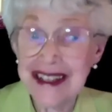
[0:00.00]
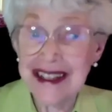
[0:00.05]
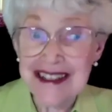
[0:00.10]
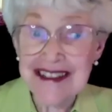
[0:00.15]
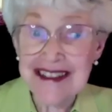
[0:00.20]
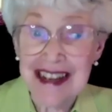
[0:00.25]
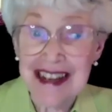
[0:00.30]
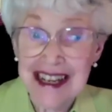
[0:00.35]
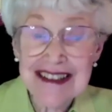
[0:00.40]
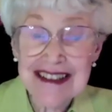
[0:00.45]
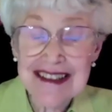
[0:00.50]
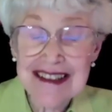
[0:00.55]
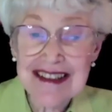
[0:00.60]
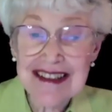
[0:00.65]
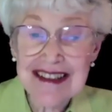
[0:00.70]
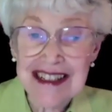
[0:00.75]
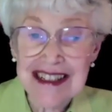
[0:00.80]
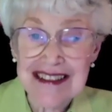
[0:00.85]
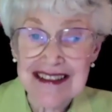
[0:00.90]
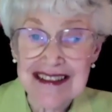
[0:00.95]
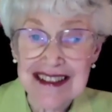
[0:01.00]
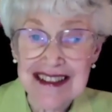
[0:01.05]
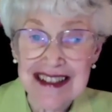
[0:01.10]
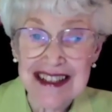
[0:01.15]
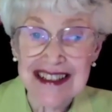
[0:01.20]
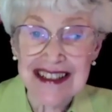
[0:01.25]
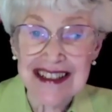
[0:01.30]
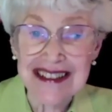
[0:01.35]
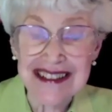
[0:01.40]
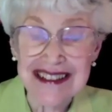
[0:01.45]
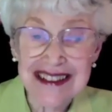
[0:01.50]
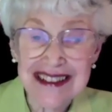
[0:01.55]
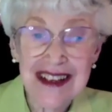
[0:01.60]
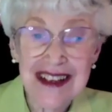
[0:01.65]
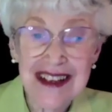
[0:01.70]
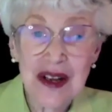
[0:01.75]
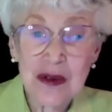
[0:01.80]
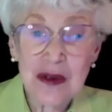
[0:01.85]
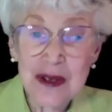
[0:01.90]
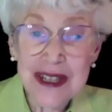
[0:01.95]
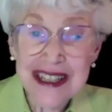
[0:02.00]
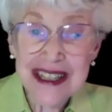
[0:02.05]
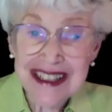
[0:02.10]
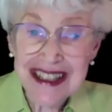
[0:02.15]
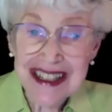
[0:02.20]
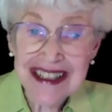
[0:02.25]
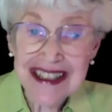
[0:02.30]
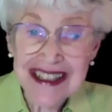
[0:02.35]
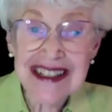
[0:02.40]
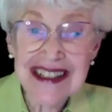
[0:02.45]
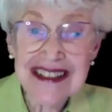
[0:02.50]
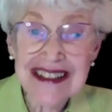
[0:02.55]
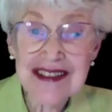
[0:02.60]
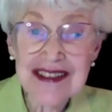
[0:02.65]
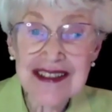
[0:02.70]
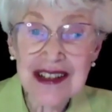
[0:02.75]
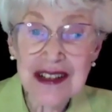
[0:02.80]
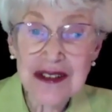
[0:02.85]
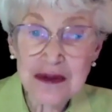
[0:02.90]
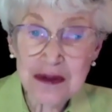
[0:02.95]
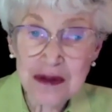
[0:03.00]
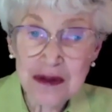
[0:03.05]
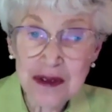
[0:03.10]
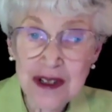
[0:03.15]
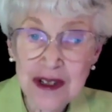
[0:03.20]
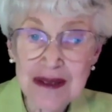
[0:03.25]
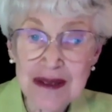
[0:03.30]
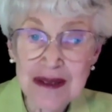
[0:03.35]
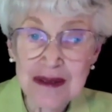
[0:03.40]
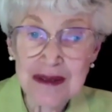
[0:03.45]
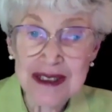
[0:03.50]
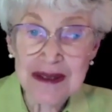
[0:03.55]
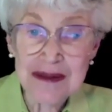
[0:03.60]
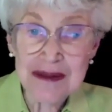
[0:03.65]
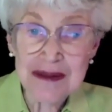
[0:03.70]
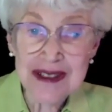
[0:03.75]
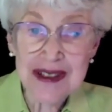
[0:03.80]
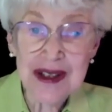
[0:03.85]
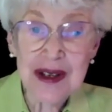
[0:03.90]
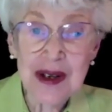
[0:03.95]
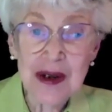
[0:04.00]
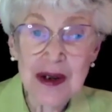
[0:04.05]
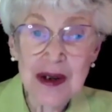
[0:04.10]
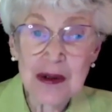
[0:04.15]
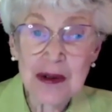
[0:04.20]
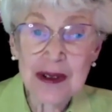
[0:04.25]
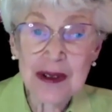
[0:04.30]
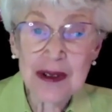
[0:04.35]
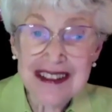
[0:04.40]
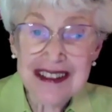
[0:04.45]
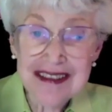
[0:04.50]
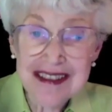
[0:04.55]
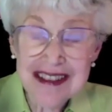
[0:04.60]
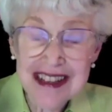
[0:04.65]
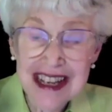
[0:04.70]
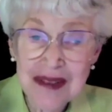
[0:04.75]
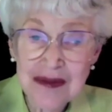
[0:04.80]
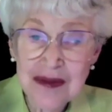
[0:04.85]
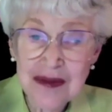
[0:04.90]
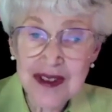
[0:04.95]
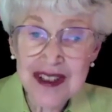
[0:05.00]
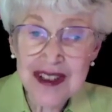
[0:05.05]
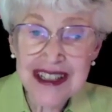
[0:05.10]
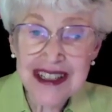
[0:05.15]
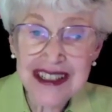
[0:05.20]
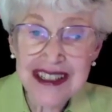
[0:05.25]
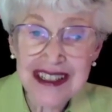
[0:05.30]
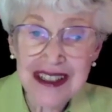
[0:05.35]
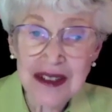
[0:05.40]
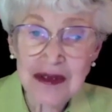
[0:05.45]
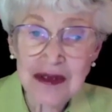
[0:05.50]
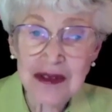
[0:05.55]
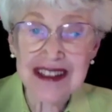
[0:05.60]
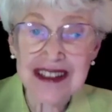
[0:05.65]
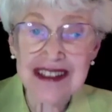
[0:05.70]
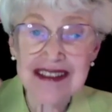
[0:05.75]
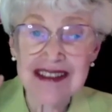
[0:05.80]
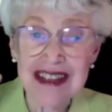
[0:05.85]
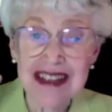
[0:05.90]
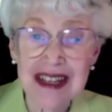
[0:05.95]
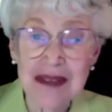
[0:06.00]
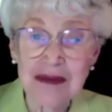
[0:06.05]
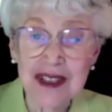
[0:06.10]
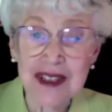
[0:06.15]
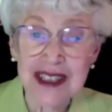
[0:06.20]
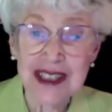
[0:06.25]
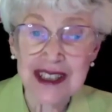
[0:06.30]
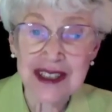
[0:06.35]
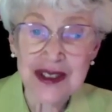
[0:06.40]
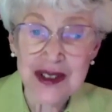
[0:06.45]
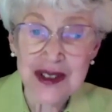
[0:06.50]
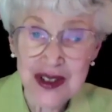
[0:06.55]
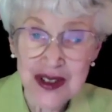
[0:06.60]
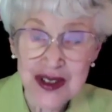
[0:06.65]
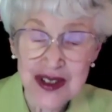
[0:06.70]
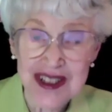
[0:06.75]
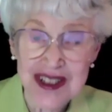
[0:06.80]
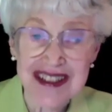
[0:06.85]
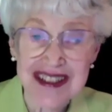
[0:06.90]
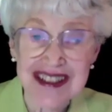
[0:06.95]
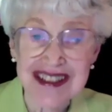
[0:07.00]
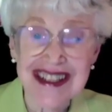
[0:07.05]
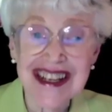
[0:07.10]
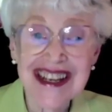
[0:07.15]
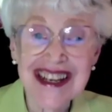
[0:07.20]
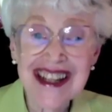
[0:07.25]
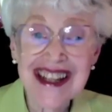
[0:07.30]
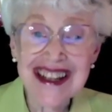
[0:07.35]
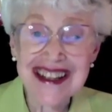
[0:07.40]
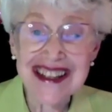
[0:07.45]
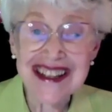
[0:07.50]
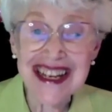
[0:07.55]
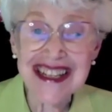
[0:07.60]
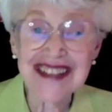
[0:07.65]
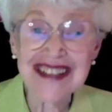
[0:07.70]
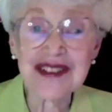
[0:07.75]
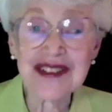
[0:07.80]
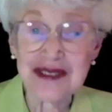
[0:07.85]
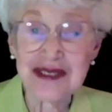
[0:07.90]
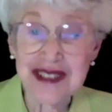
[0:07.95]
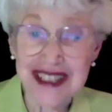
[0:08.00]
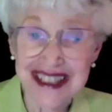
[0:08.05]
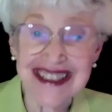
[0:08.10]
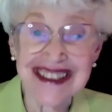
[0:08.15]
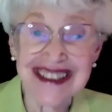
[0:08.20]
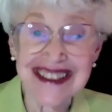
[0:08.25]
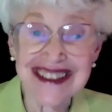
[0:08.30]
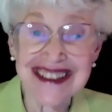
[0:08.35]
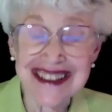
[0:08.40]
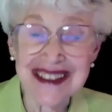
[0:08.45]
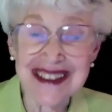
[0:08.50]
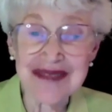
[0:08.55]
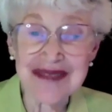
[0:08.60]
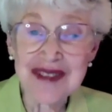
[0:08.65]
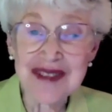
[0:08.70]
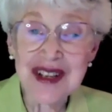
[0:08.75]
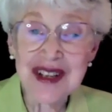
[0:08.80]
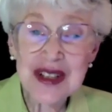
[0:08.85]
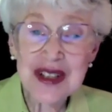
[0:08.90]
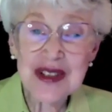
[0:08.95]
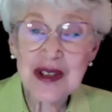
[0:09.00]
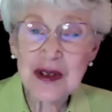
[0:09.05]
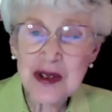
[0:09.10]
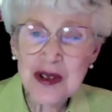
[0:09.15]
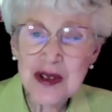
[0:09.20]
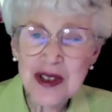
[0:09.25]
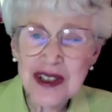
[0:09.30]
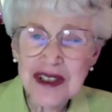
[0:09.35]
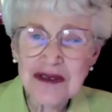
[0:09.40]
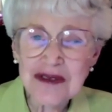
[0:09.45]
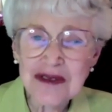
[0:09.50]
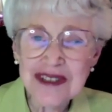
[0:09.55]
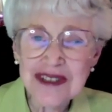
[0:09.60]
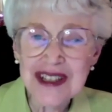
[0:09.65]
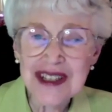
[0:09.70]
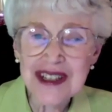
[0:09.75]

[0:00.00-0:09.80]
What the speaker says: as Einstein said, we cannot solve problems with the same thinking, with the same consciousness that created them. So children